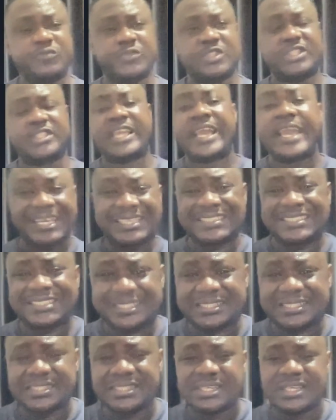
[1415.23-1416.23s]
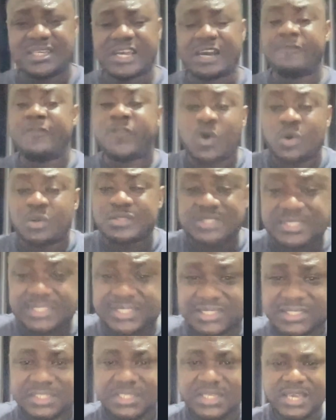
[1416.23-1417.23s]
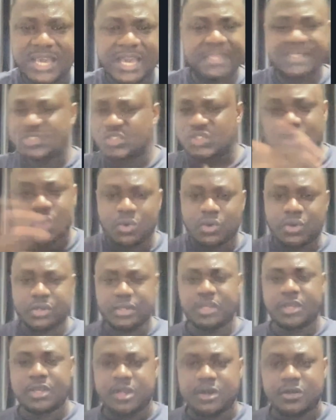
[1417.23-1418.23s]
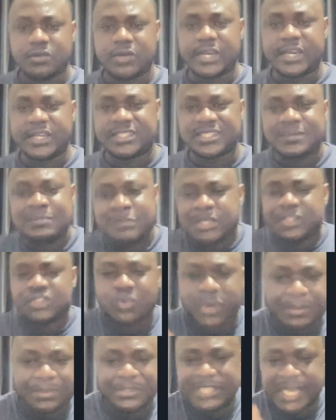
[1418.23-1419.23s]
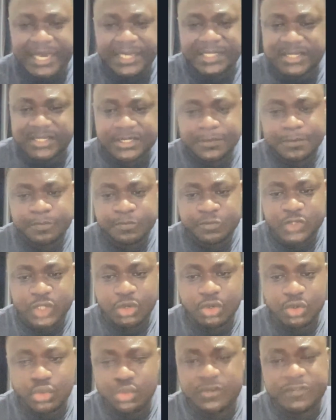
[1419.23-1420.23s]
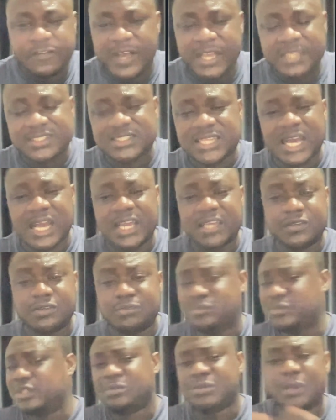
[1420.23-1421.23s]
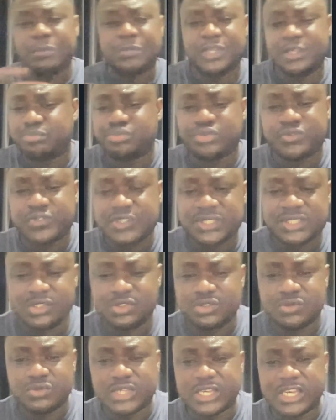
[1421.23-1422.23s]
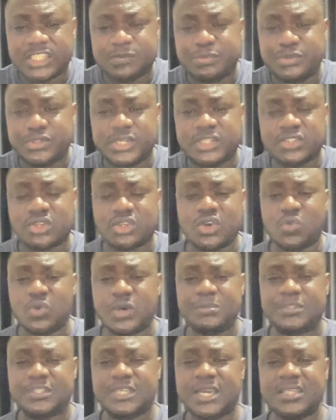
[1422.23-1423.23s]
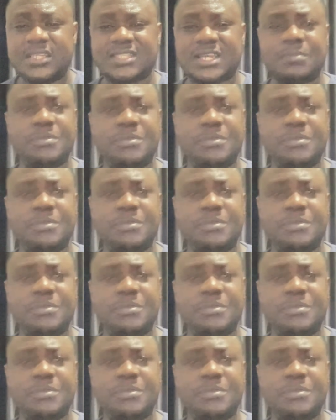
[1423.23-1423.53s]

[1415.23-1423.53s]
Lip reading: text fonts and so on, right? It makes your website load faster. Improves the experience on your website.